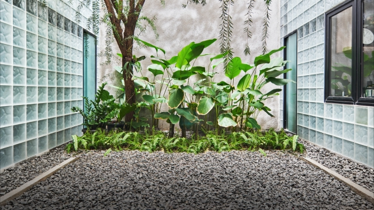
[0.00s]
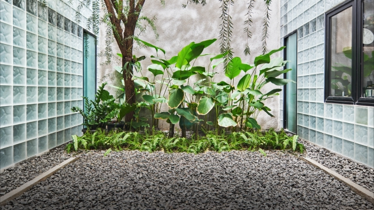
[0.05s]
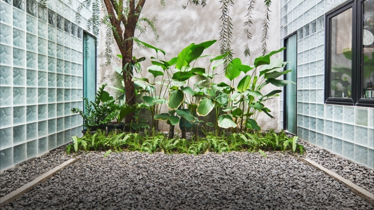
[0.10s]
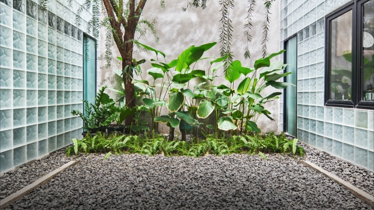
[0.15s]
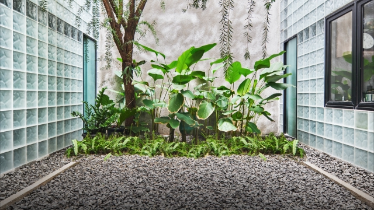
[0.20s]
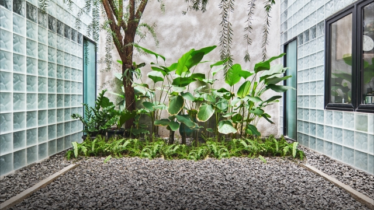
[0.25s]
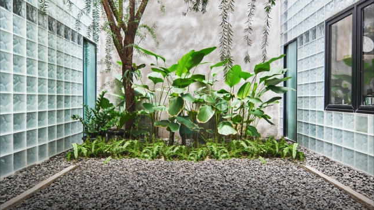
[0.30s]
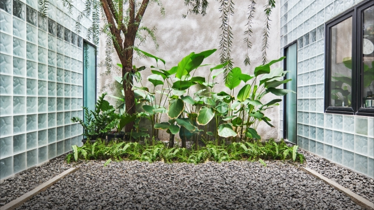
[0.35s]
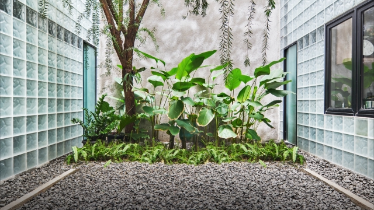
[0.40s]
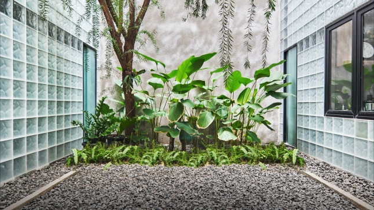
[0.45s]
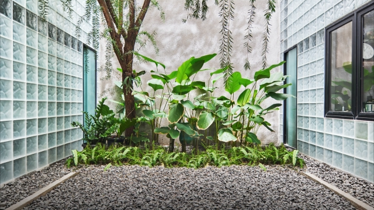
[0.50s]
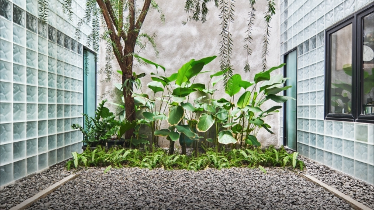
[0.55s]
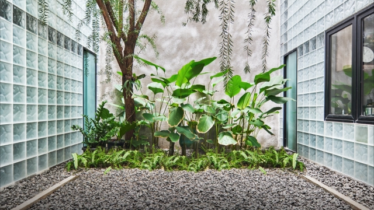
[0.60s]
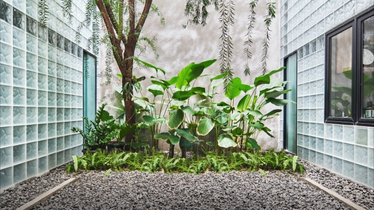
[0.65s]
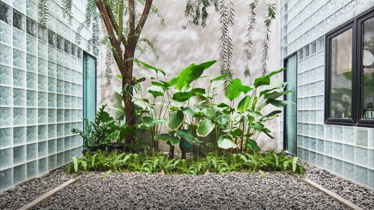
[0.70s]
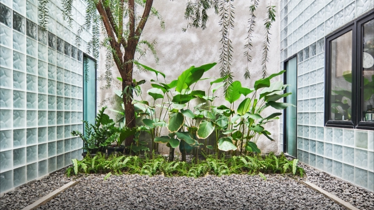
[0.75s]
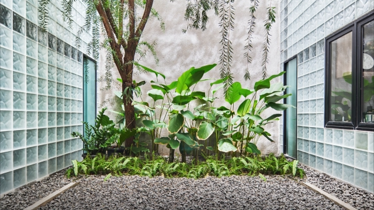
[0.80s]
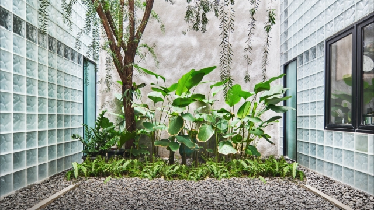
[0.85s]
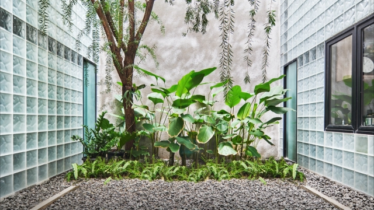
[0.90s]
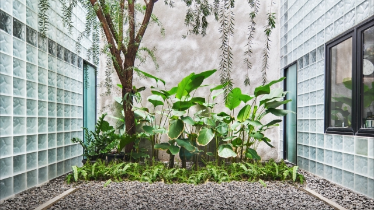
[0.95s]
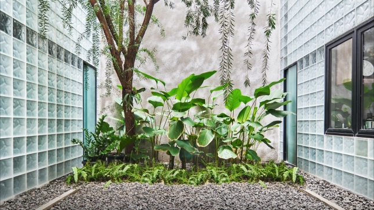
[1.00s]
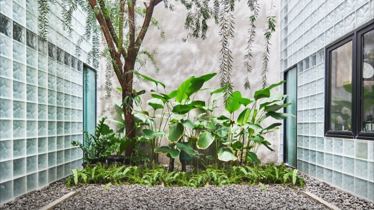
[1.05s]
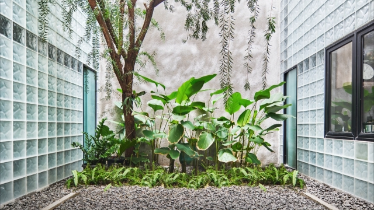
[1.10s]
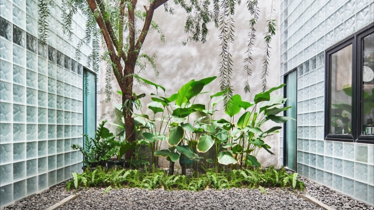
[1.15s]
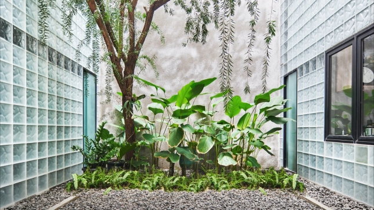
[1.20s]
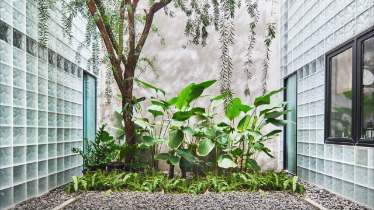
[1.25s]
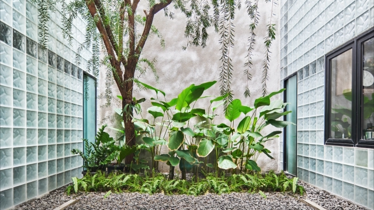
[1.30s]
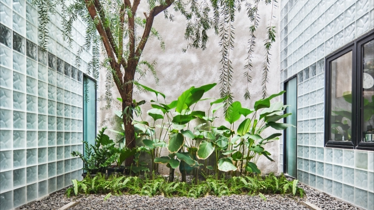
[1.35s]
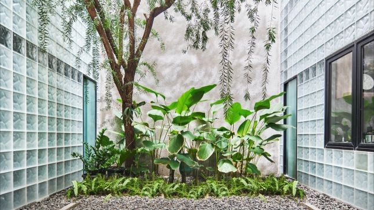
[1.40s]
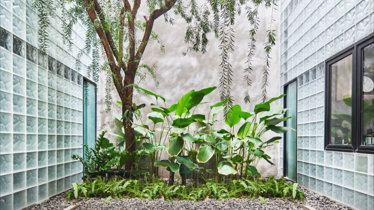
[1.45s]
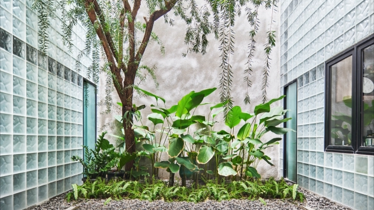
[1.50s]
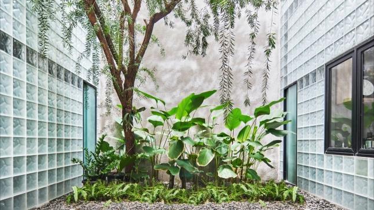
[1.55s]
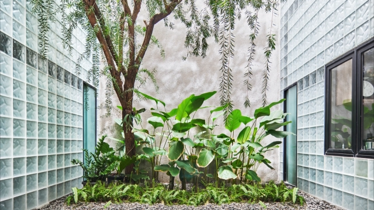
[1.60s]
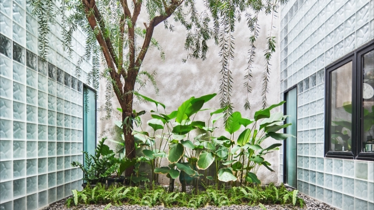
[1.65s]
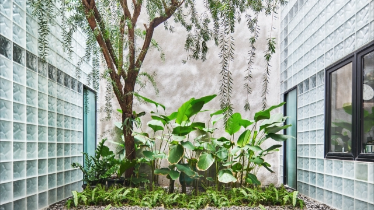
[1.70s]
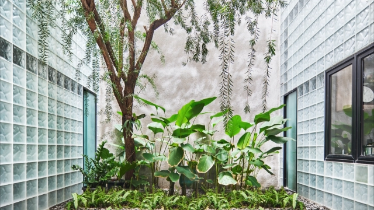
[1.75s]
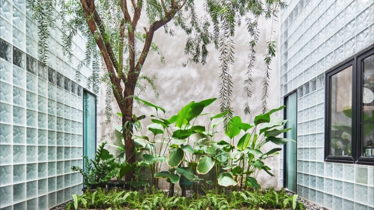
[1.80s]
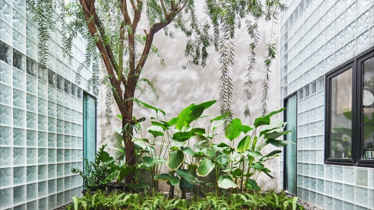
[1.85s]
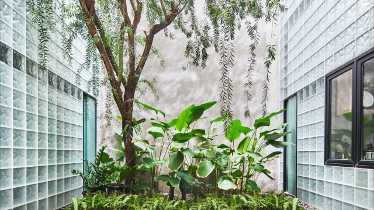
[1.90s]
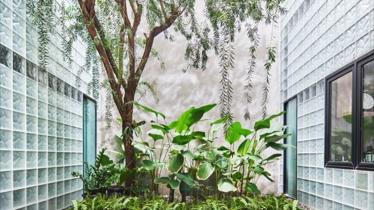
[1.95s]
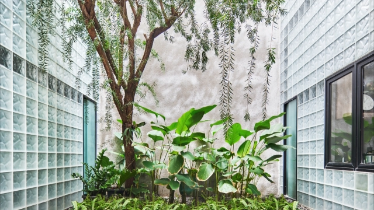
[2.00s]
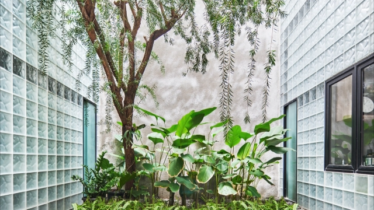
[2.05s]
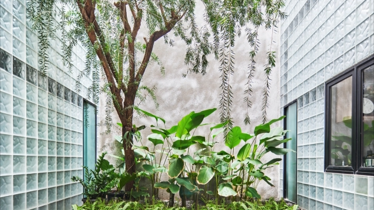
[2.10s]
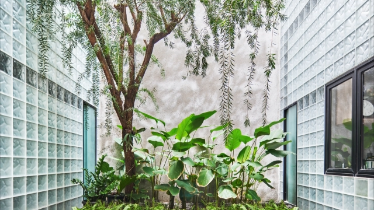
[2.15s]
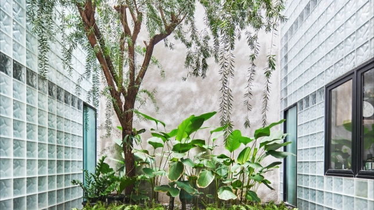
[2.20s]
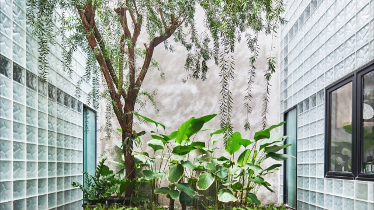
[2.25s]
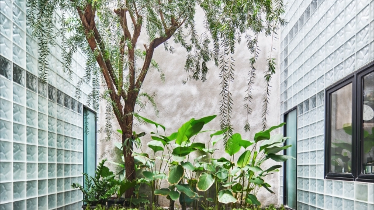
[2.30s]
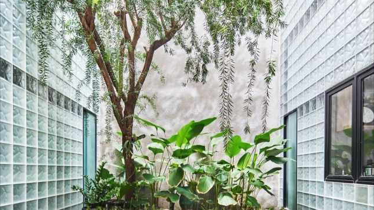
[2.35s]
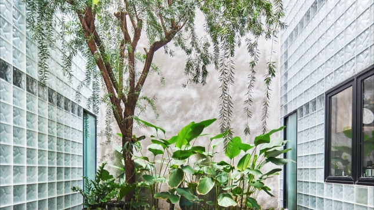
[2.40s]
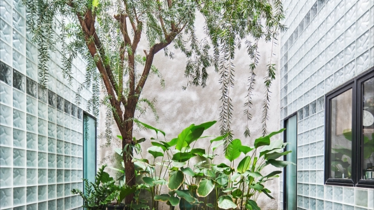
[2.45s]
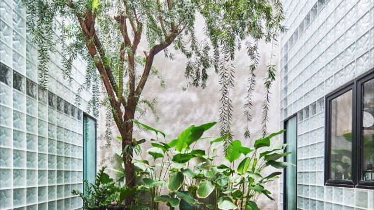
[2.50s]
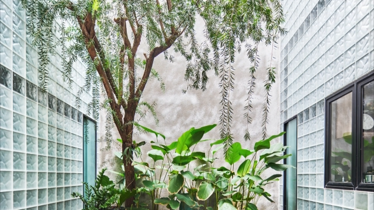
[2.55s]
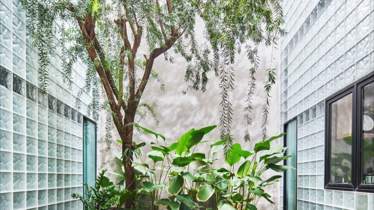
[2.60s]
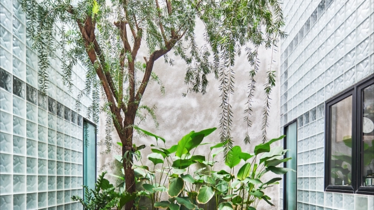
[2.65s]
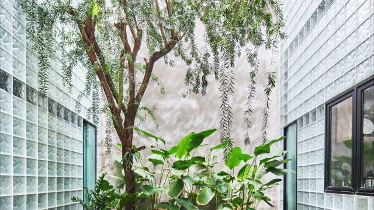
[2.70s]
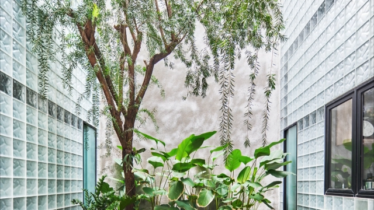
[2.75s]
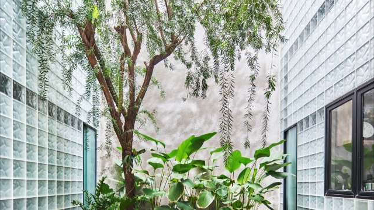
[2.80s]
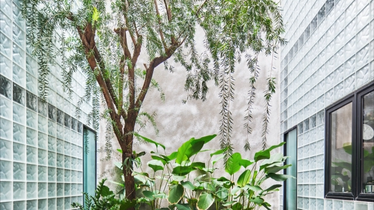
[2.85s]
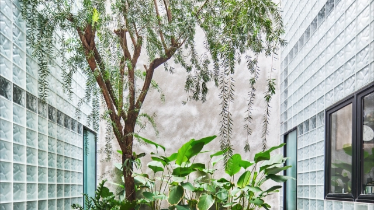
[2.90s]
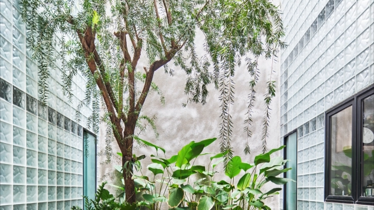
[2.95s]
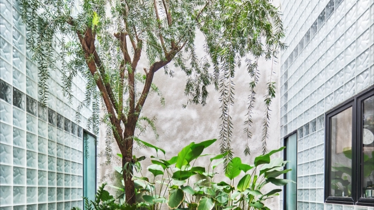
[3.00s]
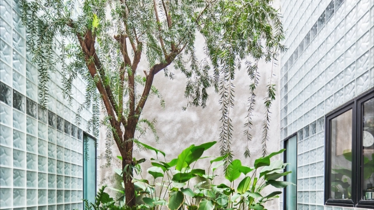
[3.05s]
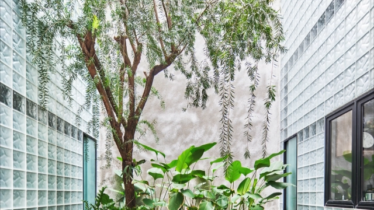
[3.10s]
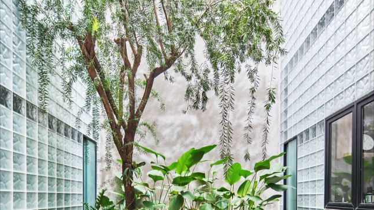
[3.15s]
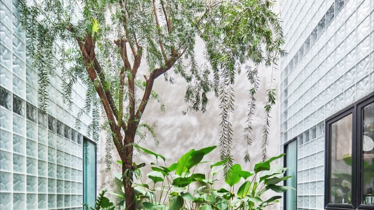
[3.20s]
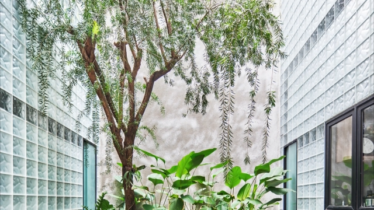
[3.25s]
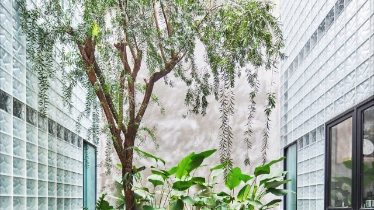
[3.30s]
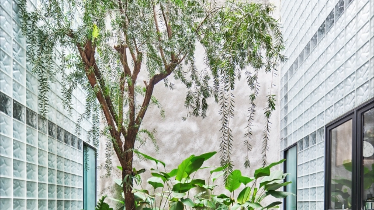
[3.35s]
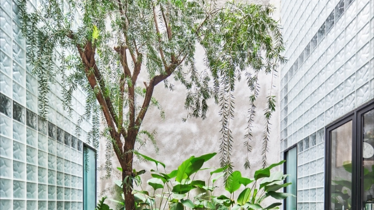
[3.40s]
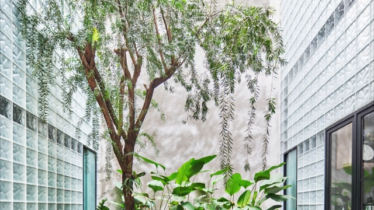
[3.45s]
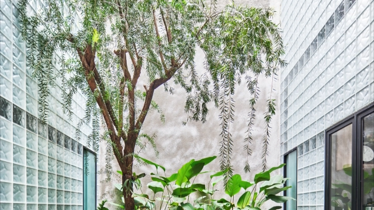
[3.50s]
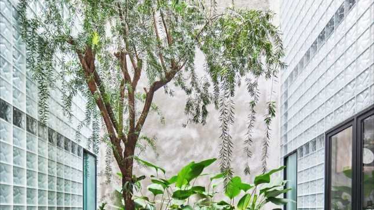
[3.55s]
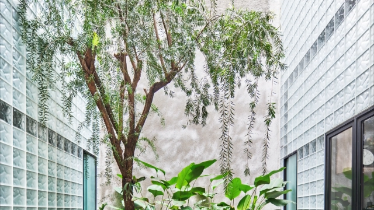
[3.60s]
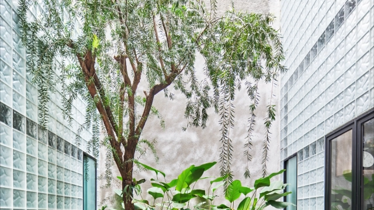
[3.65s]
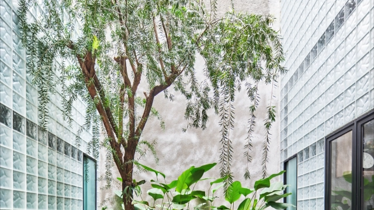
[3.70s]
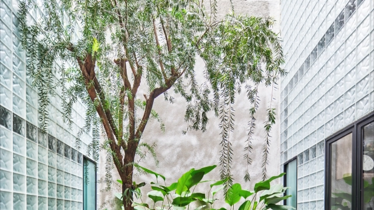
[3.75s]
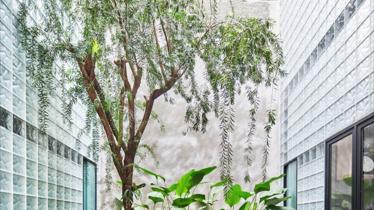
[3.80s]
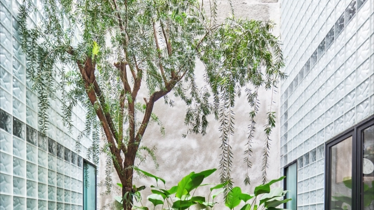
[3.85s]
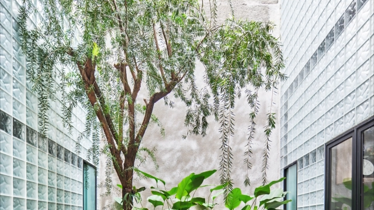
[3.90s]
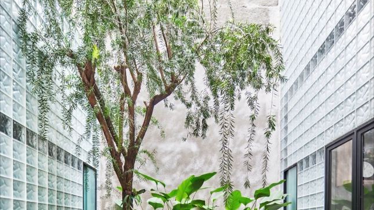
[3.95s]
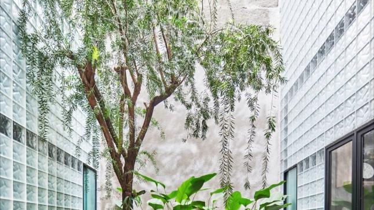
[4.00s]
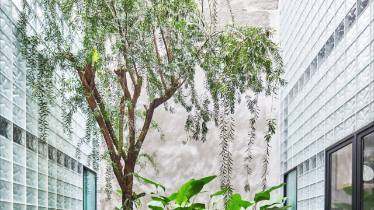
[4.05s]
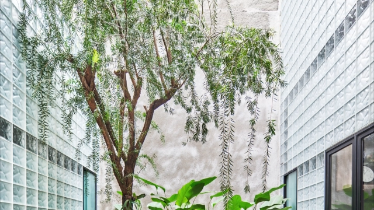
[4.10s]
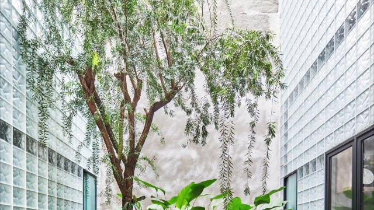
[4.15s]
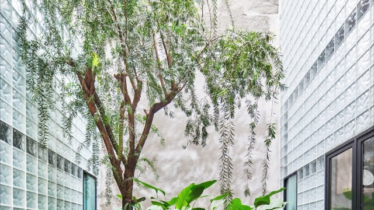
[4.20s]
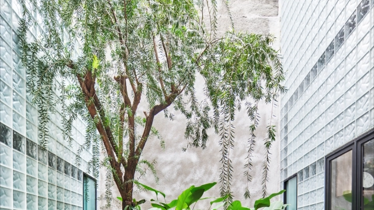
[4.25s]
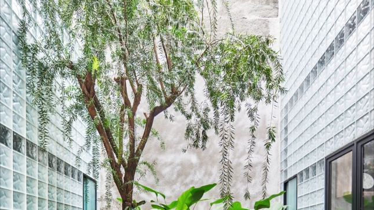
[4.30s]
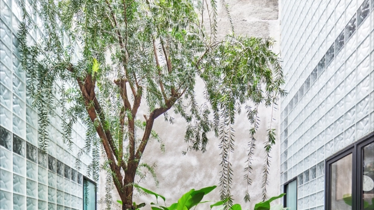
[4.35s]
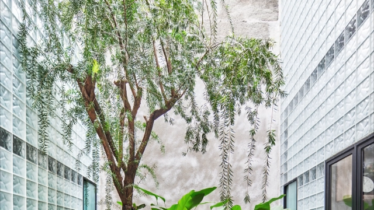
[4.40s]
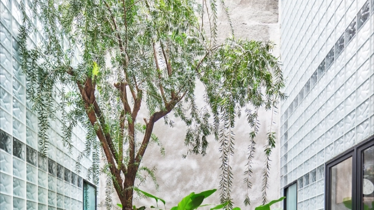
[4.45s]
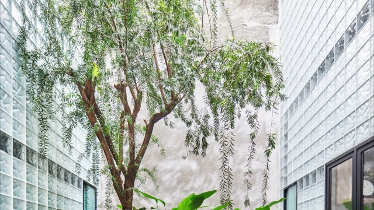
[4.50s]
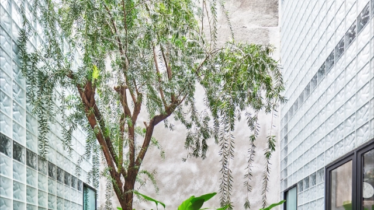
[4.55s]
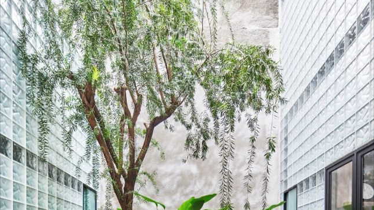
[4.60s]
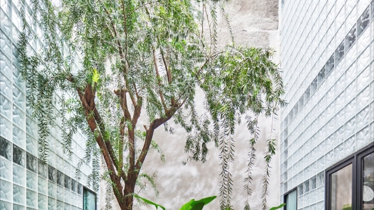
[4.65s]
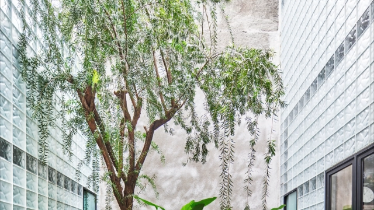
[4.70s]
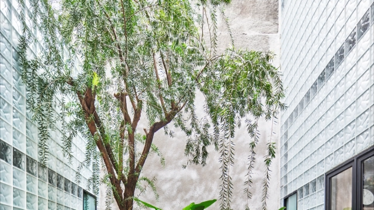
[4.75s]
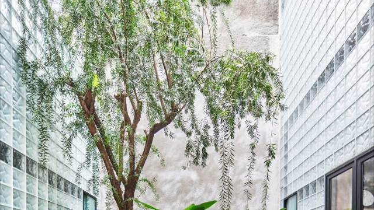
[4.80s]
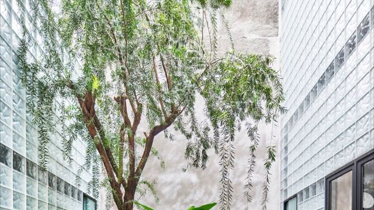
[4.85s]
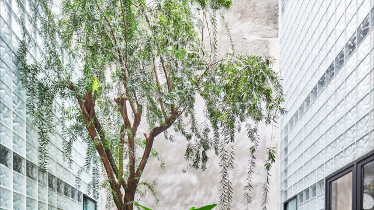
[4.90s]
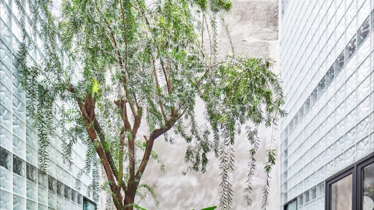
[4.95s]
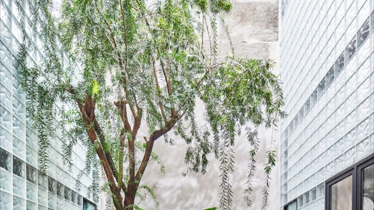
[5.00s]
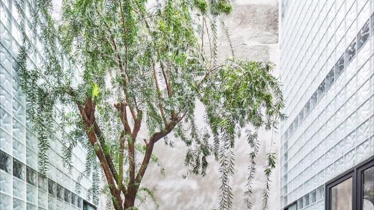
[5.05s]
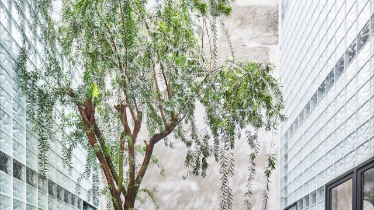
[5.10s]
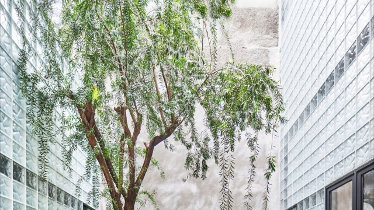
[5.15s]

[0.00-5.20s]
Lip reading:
Nobody's mouth can be seen.